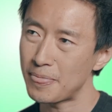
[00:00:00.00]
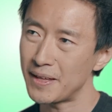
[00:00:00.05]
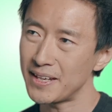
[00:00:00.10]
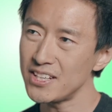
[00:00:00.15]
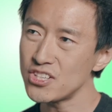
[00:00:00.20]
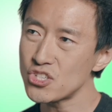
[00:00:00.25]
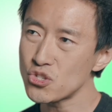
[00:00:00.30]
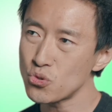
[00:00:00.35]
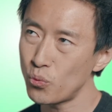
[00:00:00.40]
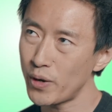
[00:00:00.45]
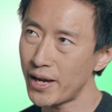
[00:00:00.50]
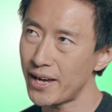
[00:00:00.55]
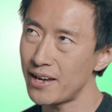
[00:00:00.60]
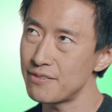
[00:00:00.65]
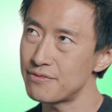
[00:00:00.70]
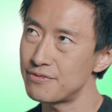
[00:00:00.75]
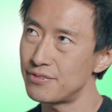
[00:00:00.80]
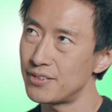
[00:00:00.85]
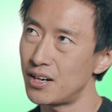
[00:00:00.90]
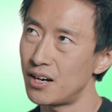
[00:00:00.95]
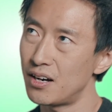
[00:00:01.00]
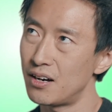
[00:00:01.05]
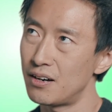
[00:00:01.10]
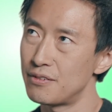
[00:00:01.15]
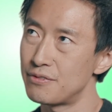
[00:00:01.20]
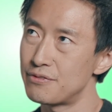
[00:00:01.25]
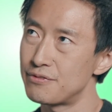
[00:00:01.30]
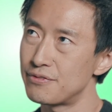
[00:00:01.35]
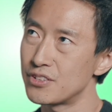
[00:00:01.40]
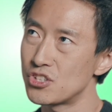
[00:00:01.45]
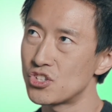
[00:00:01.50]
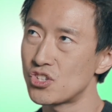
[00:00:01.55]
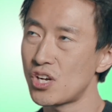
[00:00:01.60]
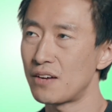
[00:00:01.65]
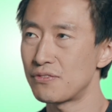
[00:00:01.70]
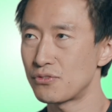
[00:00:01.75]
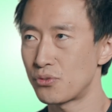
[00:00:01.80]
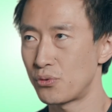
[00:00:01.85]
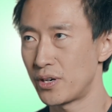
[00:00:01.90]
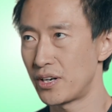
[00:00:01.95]
Each wave of
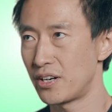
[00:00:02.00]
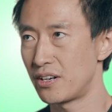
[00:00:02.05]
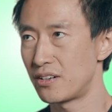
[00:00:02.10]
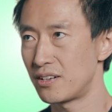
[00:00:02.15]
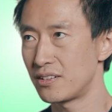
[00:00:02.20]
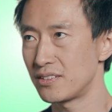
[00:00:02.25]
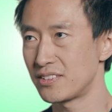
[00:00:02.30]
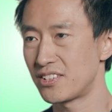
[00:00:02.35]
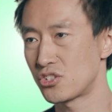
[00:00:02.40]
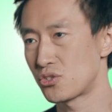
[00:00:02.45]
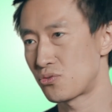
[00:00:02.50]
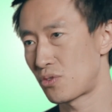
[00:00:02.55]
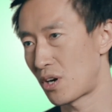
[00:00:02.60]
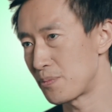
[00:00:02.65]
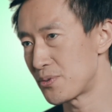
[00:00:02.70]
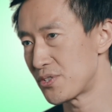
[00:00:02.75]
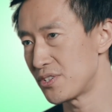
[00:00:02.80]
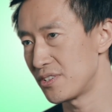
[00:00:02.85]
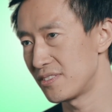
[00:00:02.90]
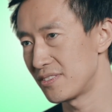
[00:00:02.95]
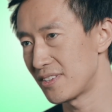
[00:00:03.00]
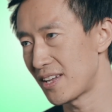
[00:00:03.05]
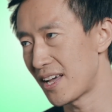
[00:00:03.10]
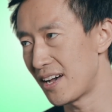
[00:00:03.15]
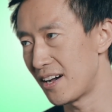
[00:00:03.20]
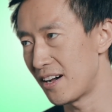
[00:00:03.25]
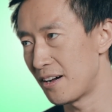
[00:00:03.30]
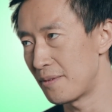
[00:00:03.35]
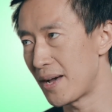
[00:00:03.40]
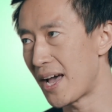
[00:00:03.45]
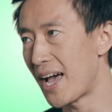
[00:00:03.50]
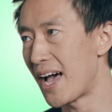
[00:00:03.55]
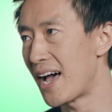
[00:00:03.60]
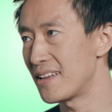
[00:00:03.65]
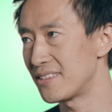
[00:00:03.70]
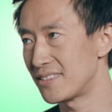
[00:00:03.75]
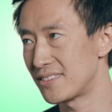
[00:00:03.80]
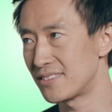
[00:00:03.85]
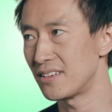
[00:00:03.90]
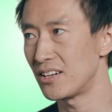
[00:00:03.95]
software disruption
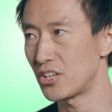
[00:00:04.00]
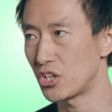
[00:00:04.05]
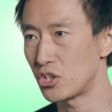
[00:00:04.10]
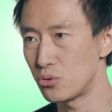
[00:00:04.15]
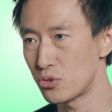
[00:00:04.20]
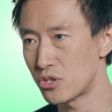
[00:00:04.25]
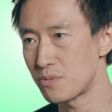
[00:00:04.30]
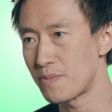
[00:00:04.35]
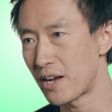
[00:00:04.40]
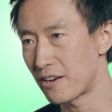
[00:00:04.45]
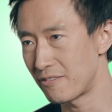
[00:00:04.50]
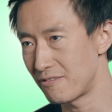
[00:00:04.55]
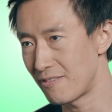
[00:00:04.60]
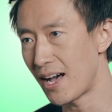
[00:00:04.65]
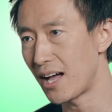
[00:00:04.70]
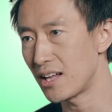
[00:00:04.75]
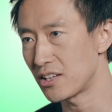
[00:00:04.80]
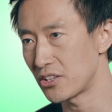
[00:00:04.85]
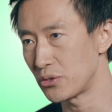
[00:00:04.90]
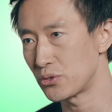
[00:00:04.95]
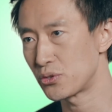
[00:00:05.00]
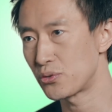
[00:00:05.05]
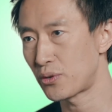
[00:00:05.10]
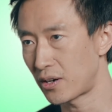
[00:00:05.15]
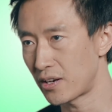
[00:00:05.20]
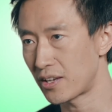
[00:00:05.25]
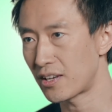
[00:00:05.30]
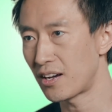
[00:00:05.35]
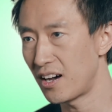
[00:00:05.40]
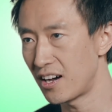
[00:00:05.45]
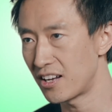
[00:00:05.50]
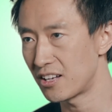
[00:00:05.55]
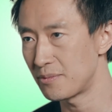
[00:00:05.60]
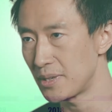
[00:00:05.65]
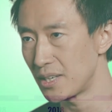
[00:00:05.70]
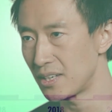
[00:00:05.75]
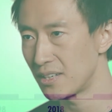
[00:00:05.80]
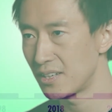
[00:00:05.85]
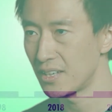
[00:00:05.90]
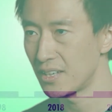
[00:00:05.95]
adds a huge amount of value to our economy.